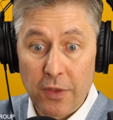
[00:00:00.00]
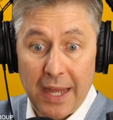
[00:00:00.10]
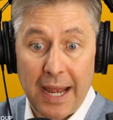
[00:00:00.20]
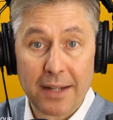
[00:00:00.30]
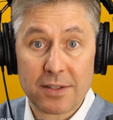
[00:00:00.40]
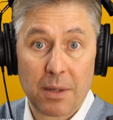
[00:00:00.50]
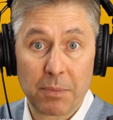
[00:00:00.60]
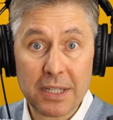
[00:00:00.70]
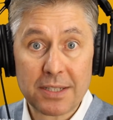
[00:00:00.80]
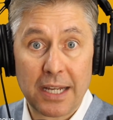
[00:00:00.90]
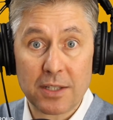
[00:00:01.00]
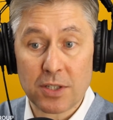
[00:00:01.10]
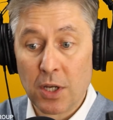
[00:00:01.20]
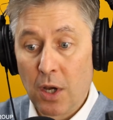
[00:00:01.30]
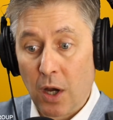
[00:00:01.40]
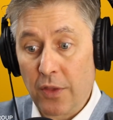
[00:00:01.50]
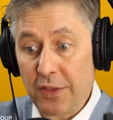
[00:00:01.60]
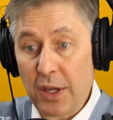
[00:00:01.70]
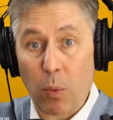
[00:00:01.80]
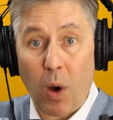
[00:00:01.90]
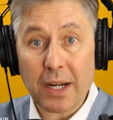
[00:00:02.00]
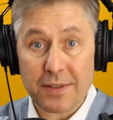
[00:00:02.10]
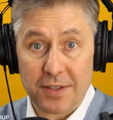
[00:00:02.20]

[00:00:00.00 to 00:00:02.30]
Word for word: that had some listings that they wanted